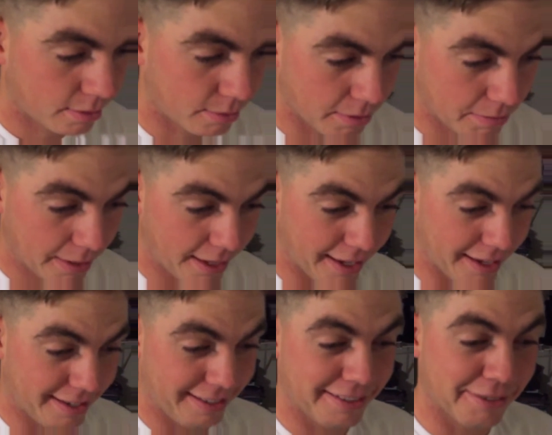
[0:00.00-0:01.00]
What if my
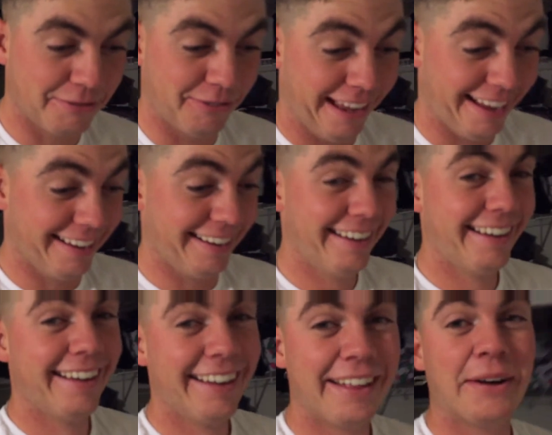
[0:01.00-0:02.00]
hand hit the fan?
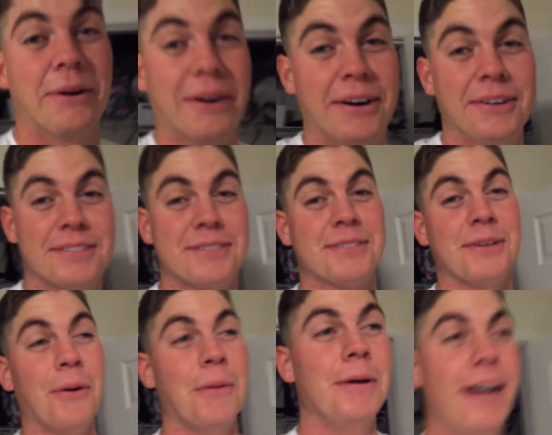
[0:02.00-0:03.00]
That would've hurt so